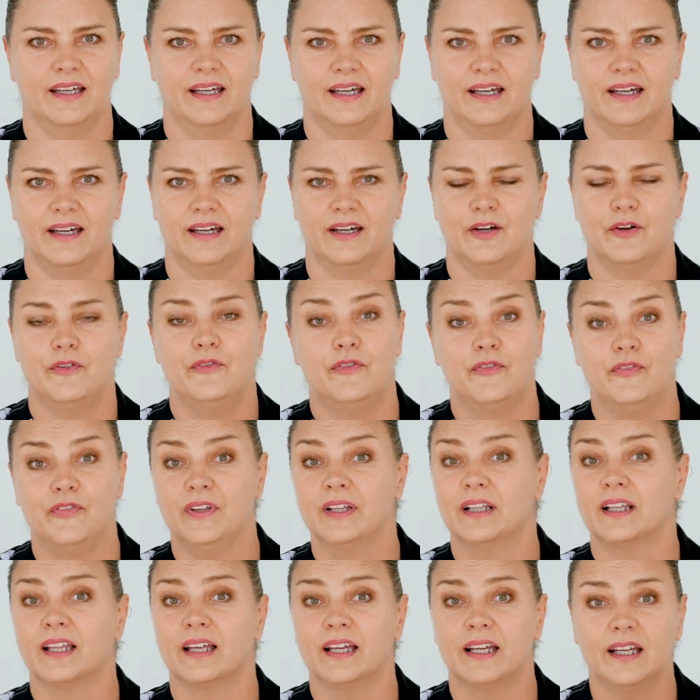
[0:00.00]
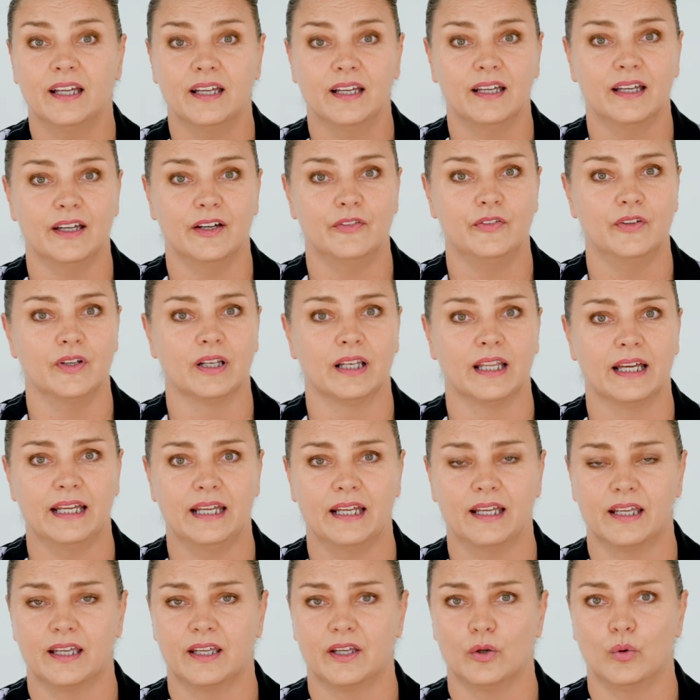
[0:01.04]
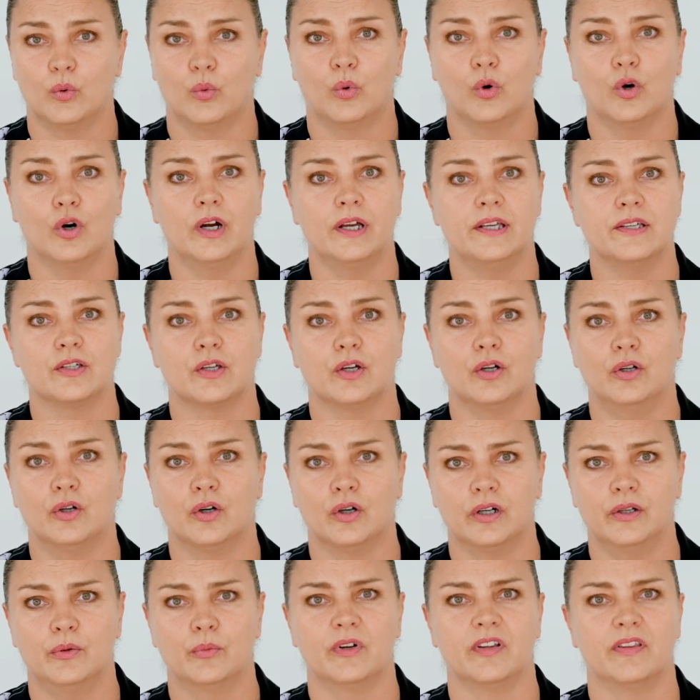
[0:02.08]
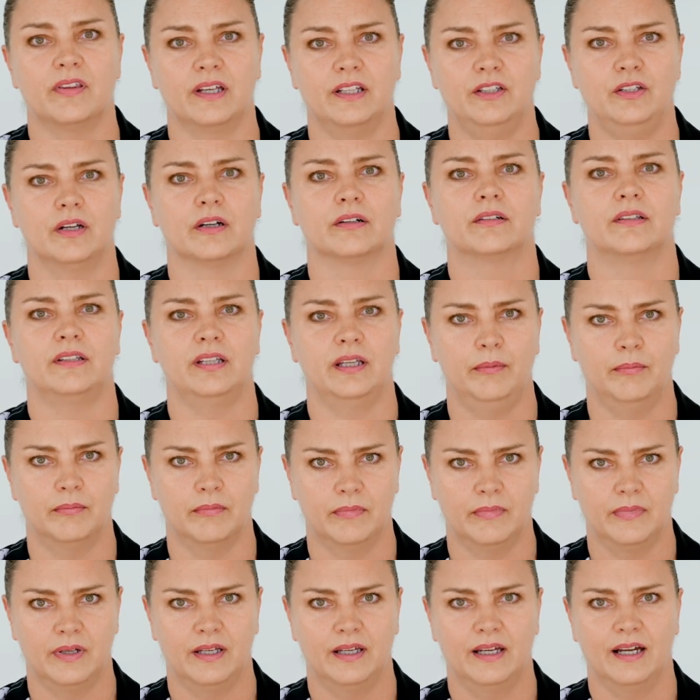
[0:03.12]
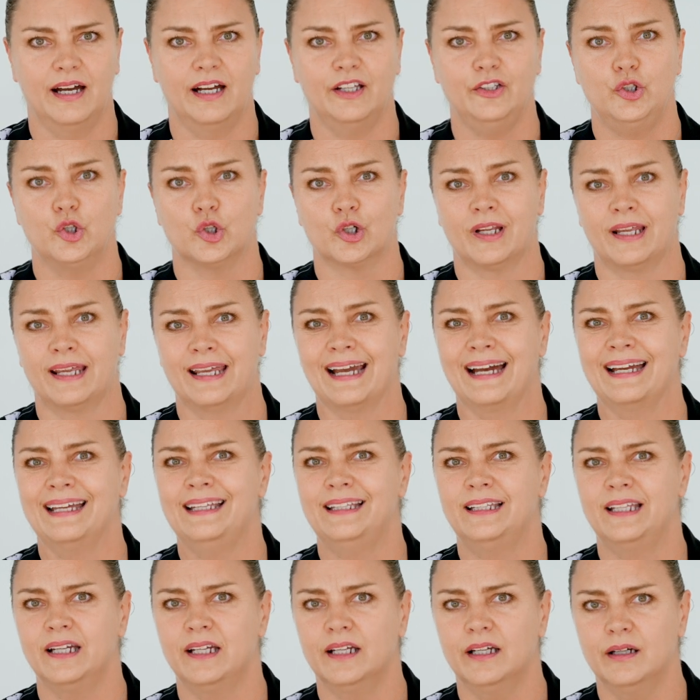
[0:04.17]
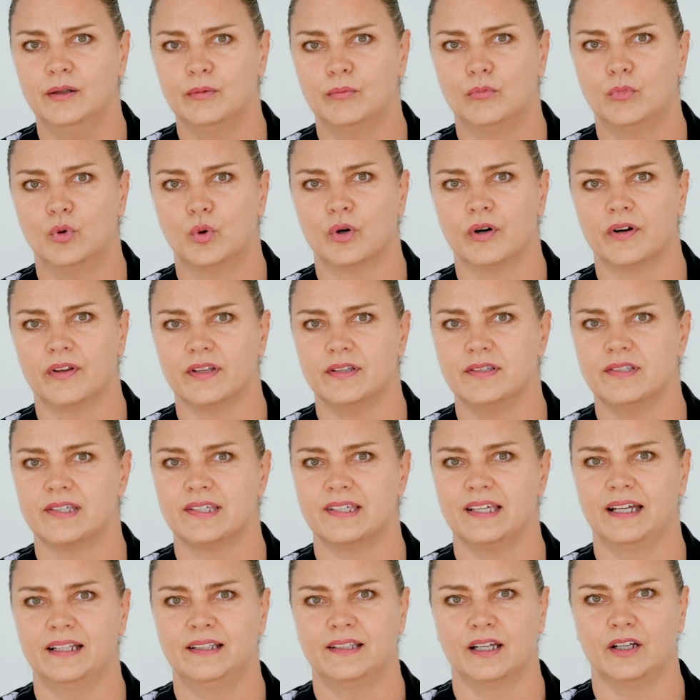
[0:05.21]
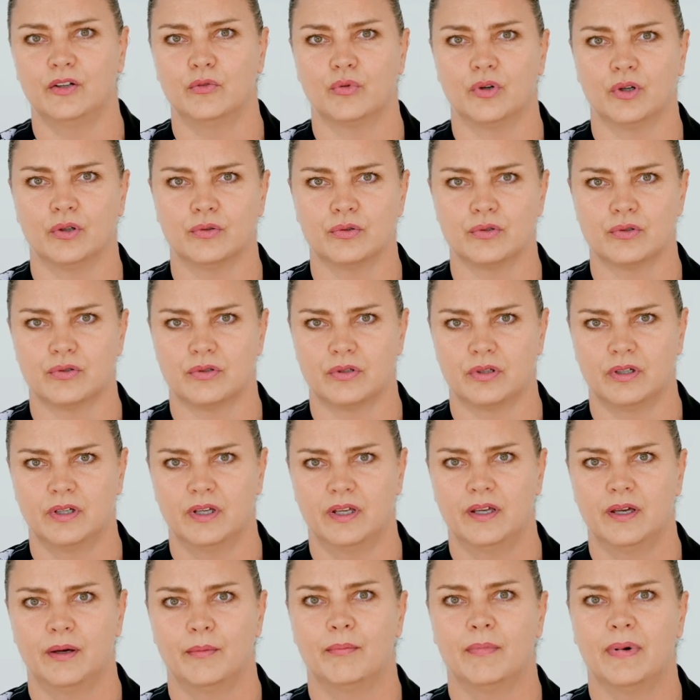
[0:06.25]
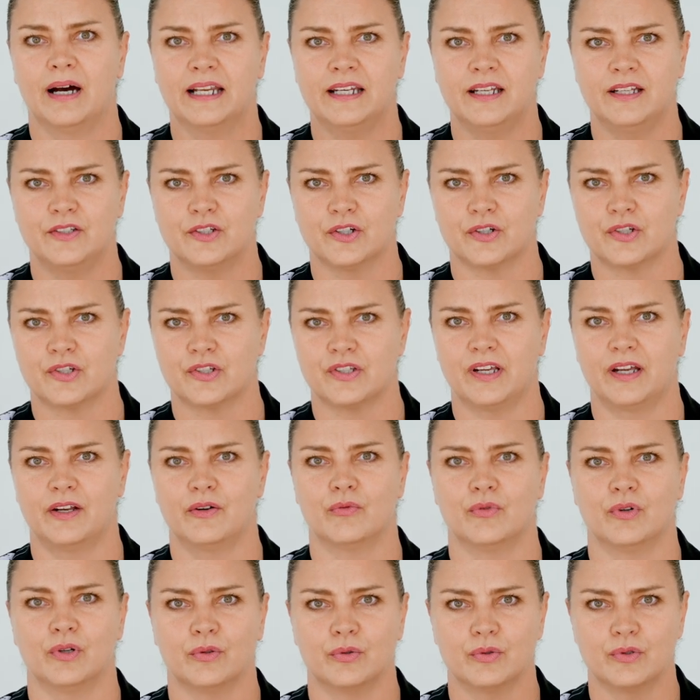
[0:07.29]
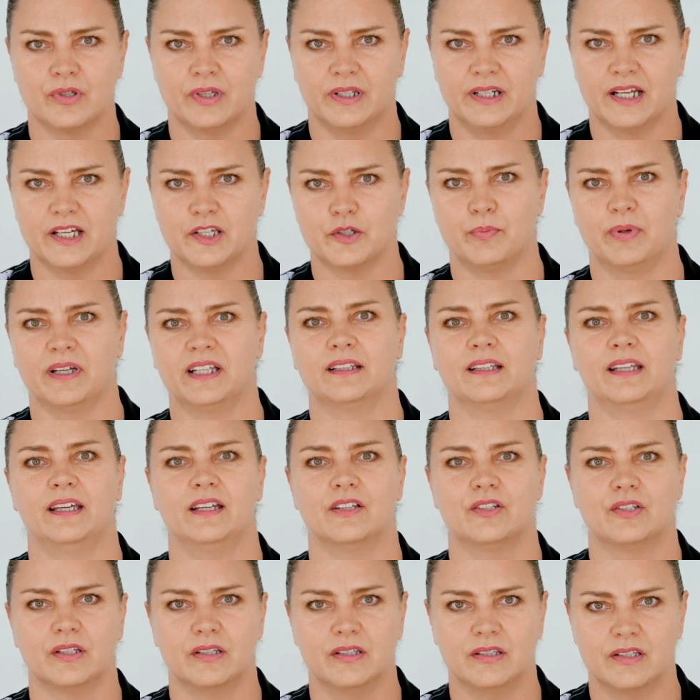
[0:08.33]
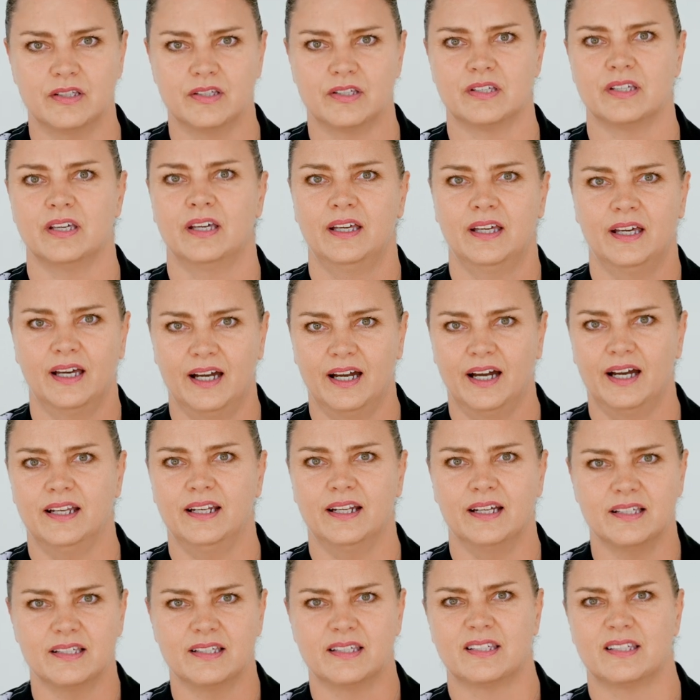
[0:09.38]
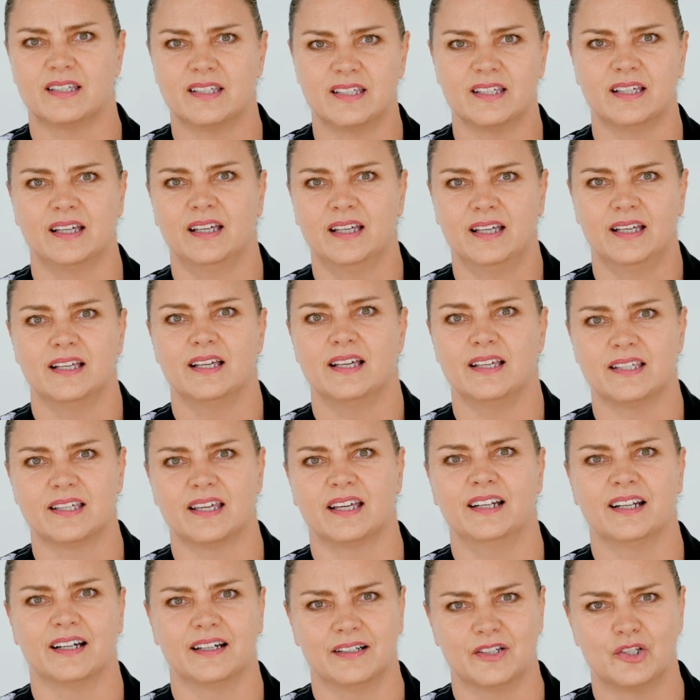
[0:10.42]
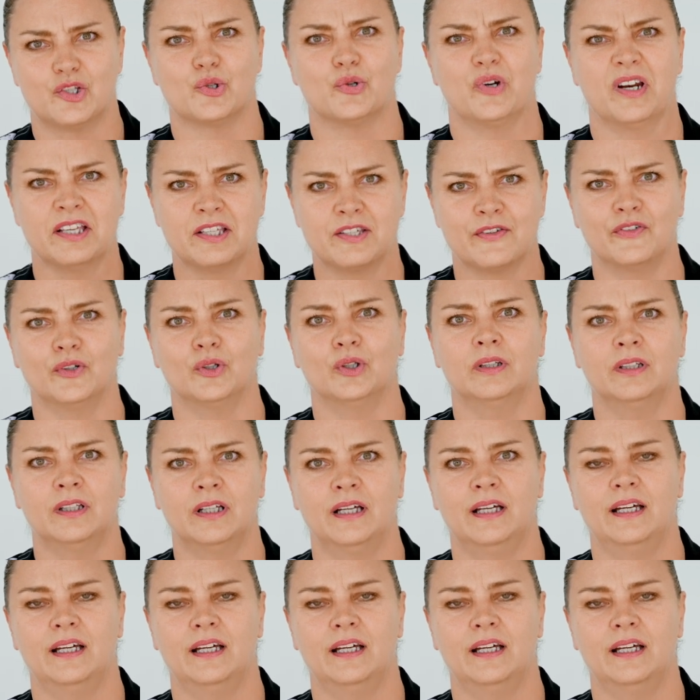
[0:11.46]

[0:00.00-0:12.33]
uh, feeling, if you like, what is going on within your team, and you're guiding more than setting rules. Managers set rules and expectations, and it's it's kind of stressful.